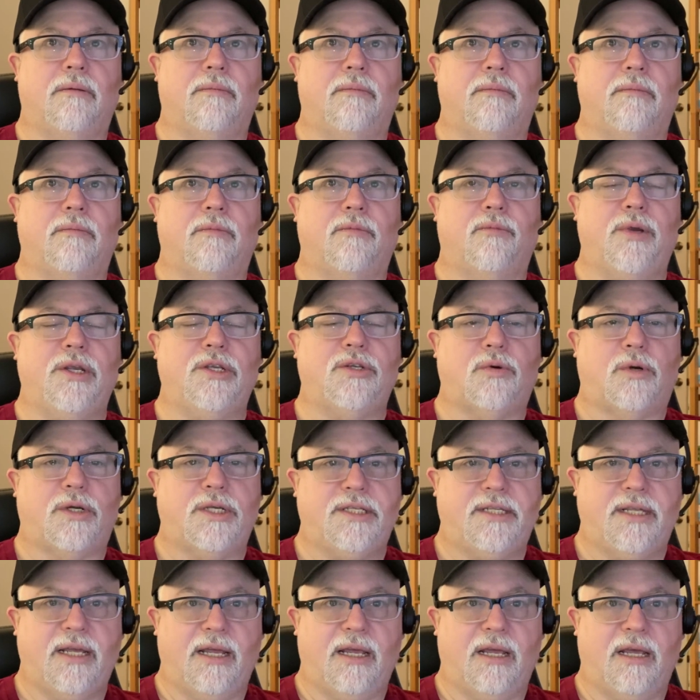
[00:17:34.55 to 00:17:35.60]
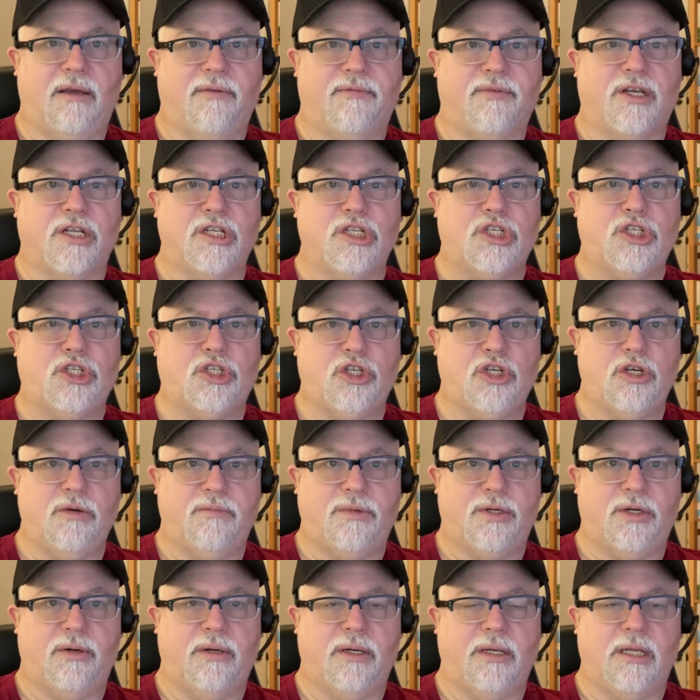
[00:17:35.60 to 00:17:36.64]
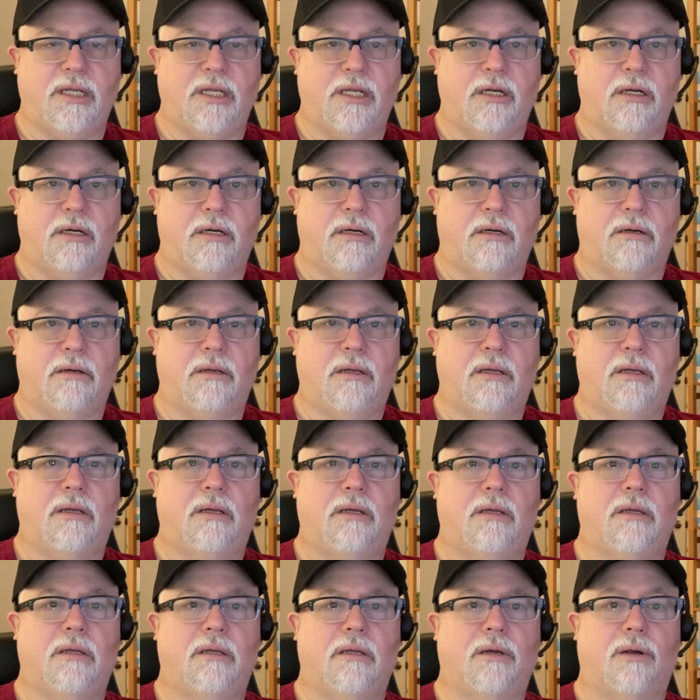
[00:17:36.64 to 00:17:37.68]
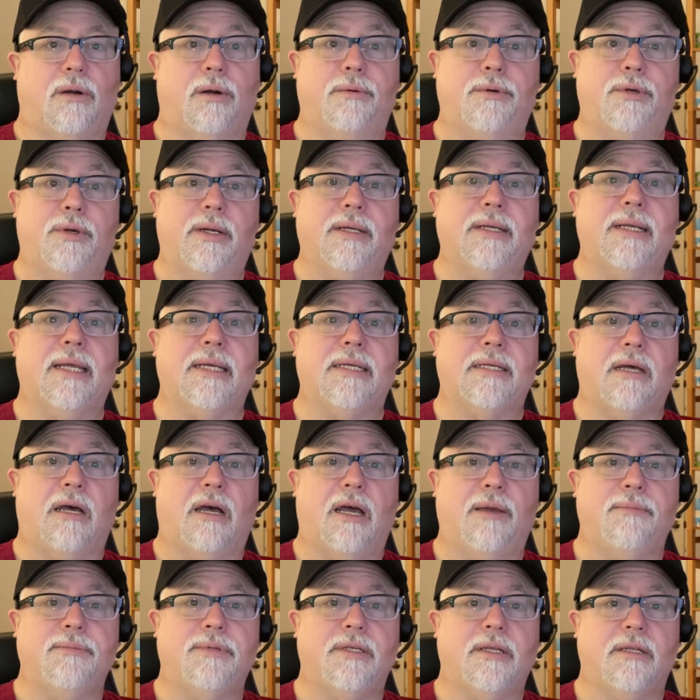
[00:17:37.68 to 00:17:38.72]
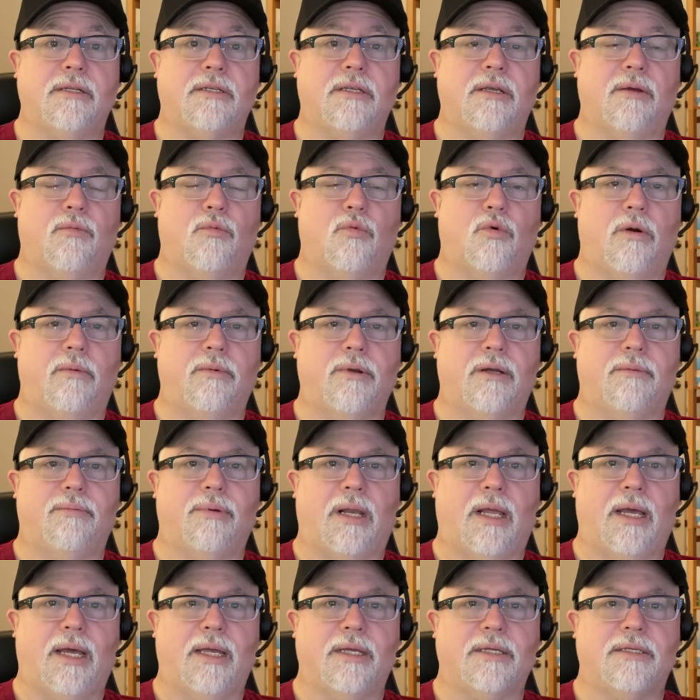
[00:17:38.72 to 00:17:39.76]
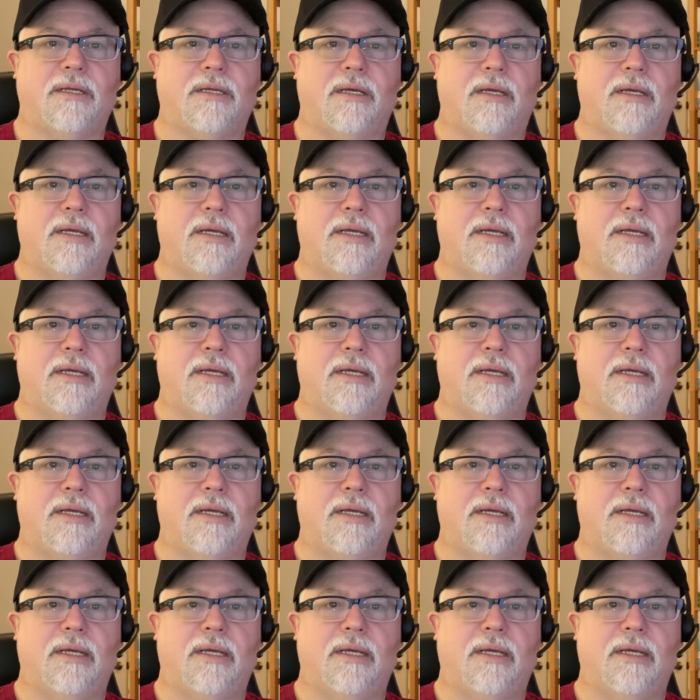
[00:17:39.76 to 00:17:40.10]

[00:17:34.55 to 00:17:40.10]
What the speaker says: resources they have consumed during the year or during that time since it warmed up last.